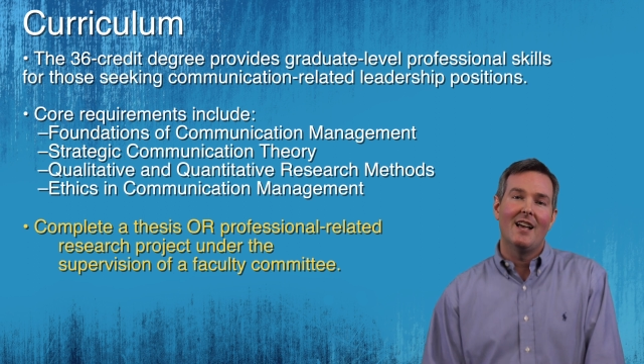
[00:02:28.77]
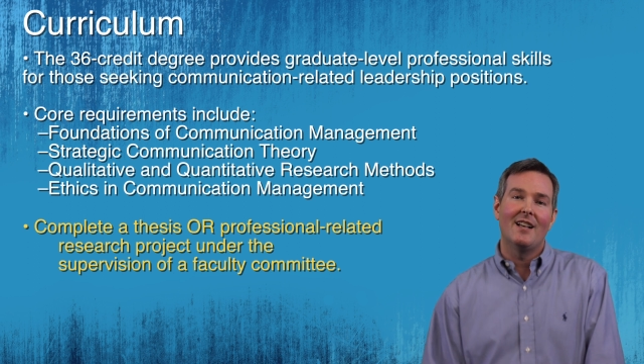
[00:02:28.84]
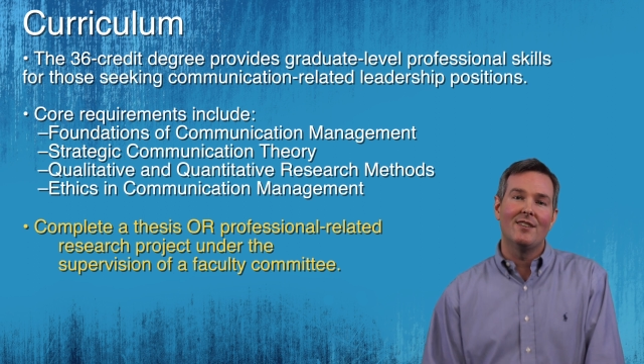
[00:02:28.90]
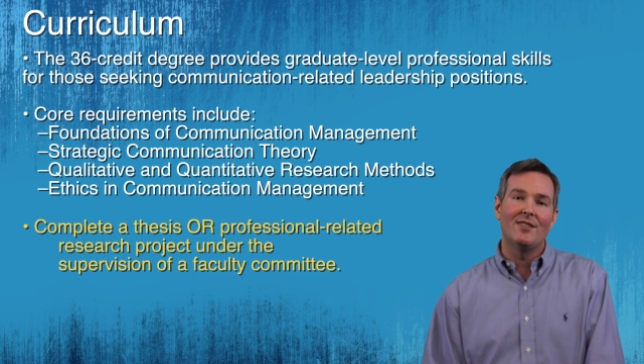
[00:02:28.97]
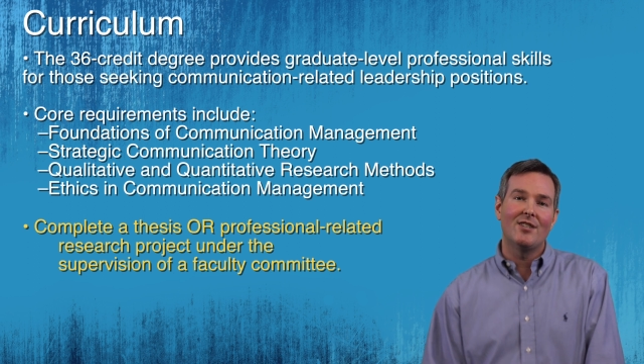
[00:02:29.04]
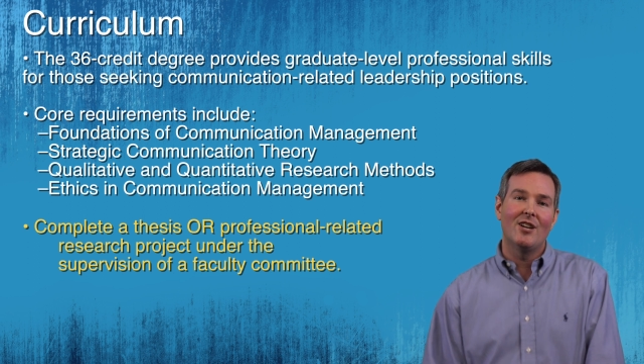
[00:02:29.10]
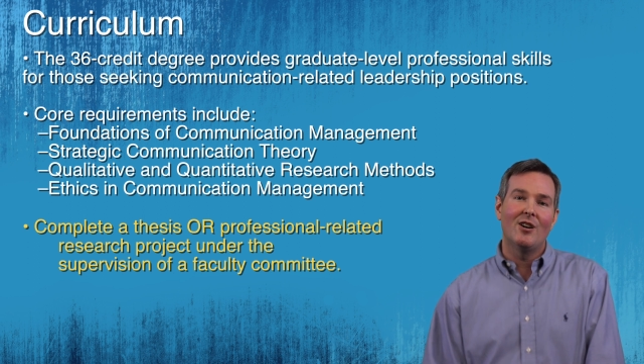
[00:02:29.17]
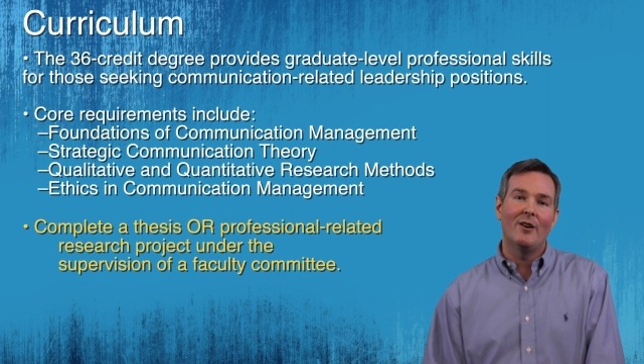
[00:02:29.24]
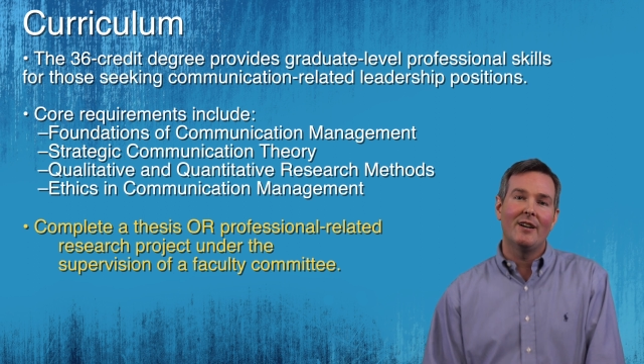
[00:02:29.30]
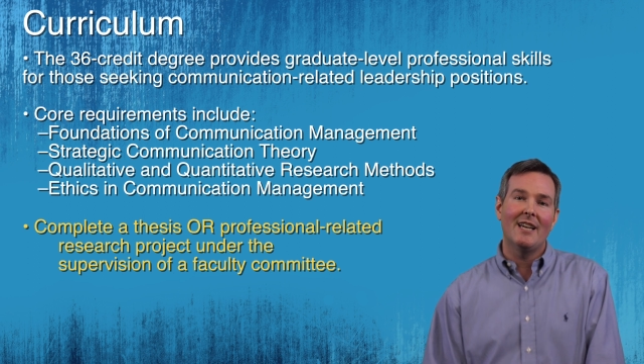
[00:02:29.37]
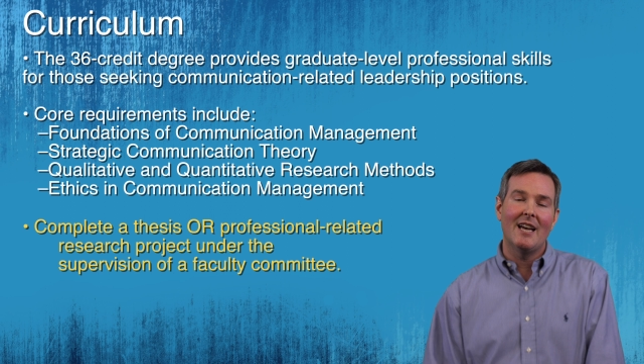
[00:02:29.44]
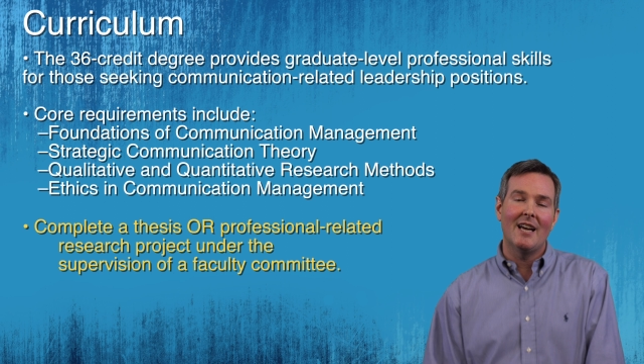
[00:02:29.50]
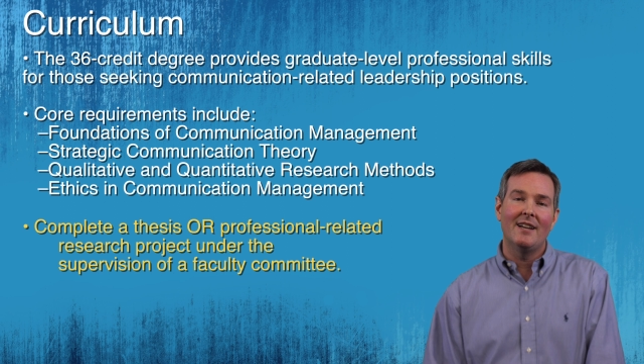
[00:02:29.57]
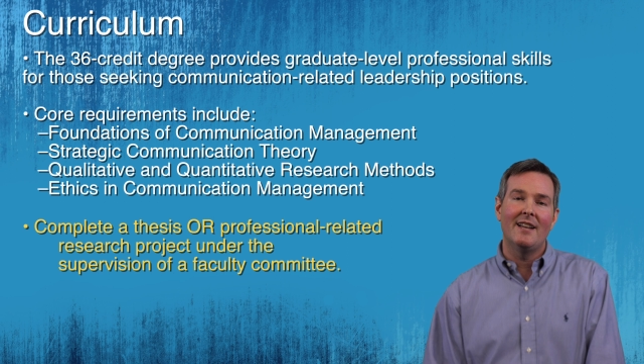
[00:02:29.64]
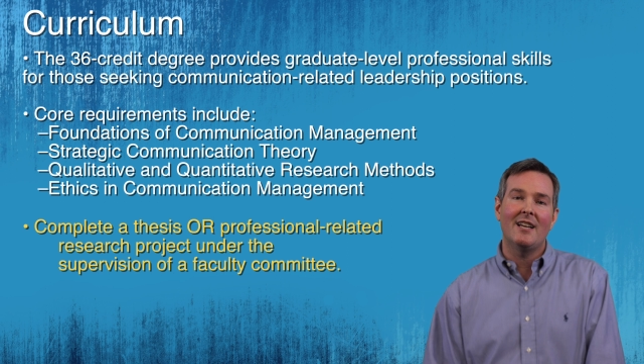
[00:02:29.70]
And so
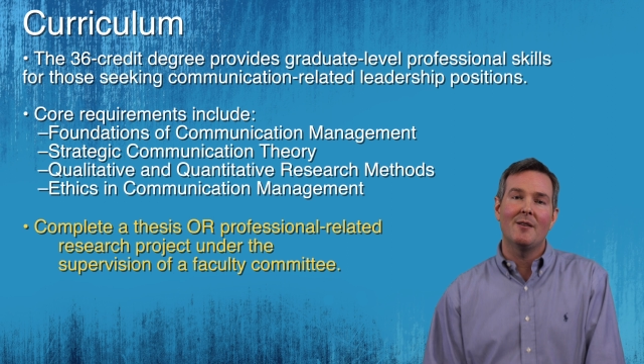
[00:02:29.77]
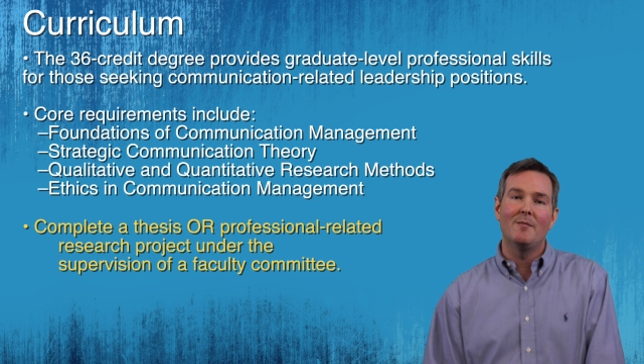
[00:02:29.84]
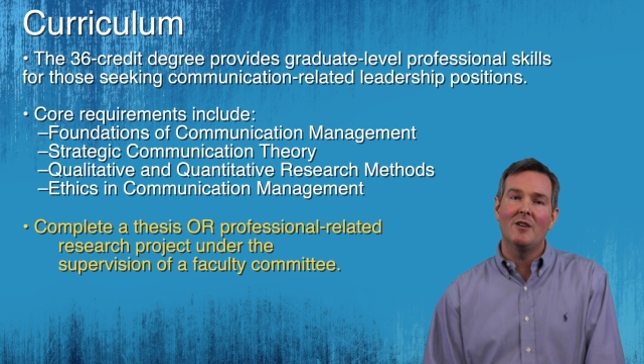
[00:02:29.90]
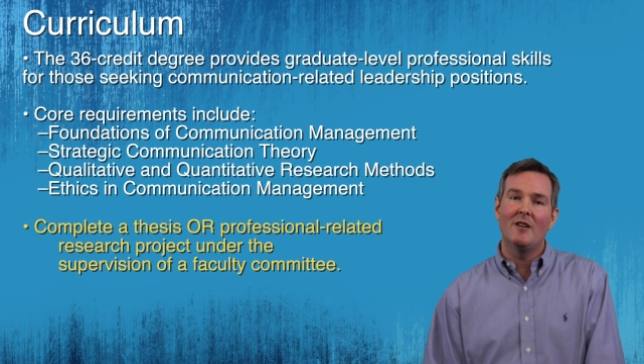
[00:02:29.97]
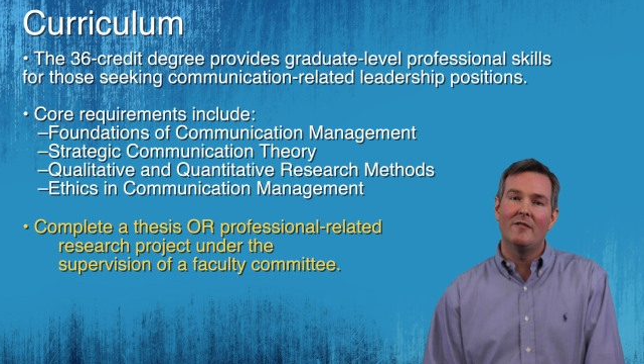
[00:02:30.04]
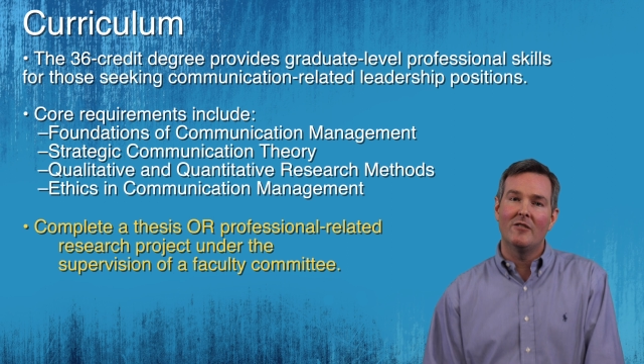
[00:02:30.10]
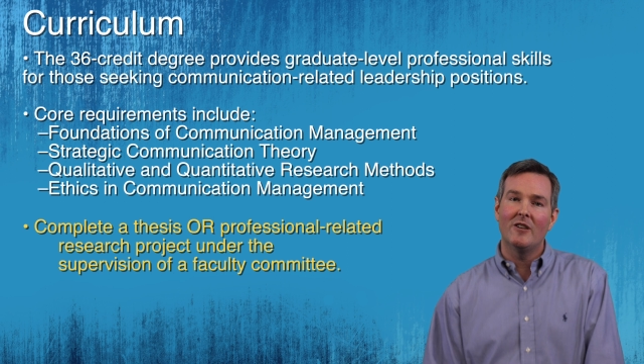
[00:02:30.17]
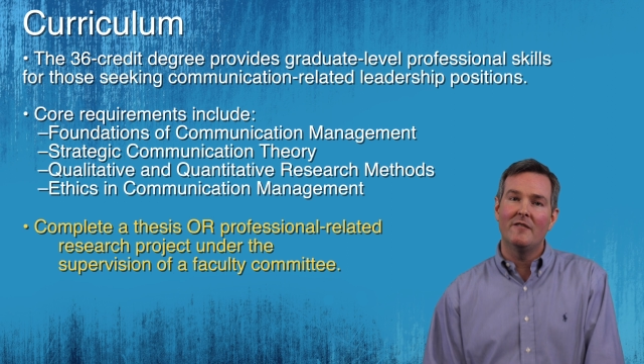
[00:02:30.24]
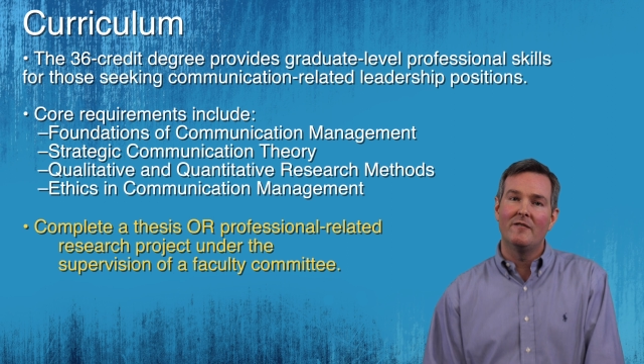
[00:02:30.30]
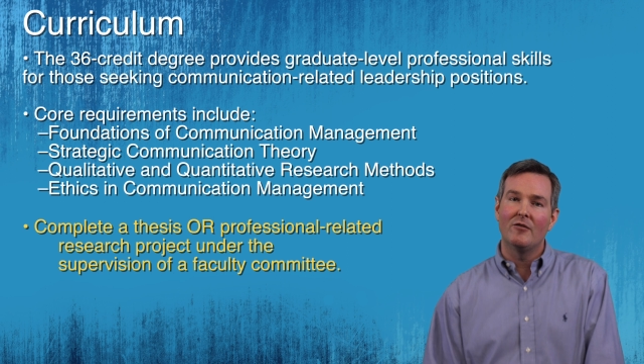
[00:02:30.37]
again, it can be a very,